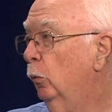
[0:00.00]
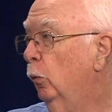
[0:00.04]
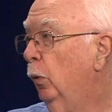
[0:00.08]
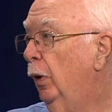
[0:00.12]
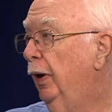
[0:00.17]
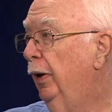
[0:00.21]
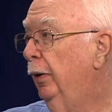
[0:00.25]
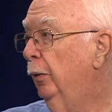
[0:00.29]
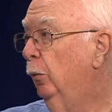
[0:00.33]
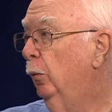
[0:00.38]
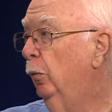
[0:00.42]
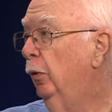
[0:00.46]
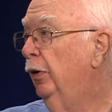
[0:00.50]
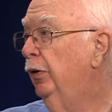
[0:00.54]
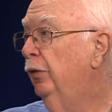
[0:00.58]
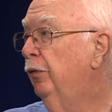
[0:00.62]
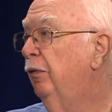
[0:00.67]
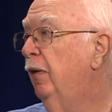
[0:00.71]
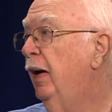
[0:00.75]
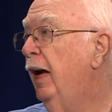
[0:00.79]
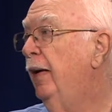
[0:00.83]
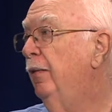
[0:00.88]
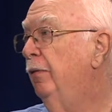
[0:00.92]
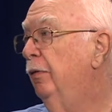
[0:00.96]
Yeah. oh, yeah.
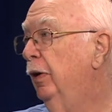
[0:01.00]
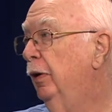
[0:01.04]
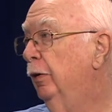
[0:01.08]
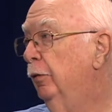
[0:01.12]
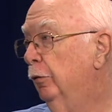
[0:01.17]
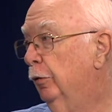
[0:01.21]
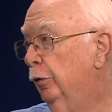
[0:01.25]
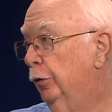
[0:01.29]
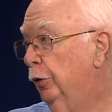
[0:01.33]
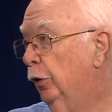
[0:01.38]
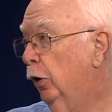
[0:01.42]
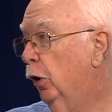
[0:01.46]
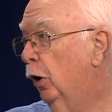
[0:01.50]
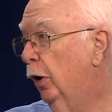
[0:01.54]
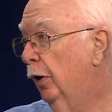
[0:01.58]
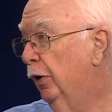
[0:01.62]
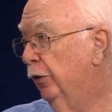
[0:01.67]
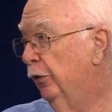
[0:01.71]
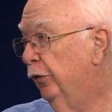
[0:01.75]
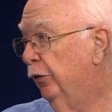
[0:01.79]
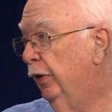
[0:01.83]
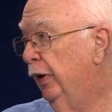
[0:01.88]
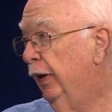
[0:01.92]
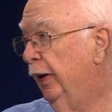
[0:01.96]
five hundred
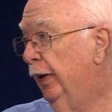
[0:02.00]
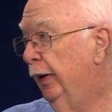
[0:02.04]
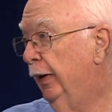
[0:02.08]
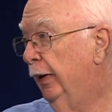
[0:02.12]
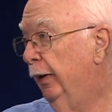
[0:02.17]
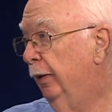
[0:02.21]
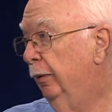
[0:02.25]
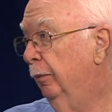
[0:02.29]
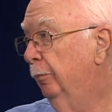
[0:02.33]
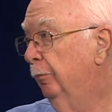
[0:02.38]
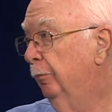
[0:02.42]
dollars an acre.